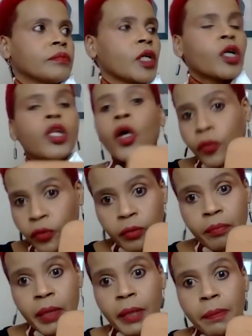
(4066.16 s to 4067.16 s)
cloth
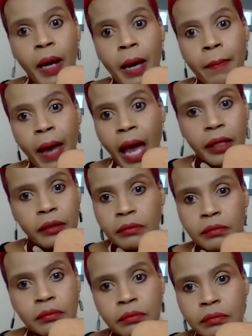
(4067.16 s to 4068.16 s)
made by man,
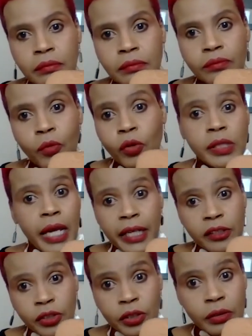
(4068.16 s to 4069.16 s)
most
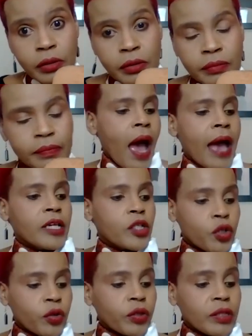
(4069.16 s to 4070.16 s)
ancient, and
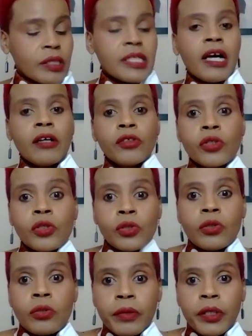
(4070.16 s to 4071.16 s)
you can tell your
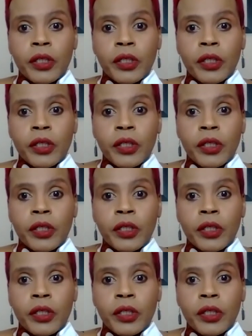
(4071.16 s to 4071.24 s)
story.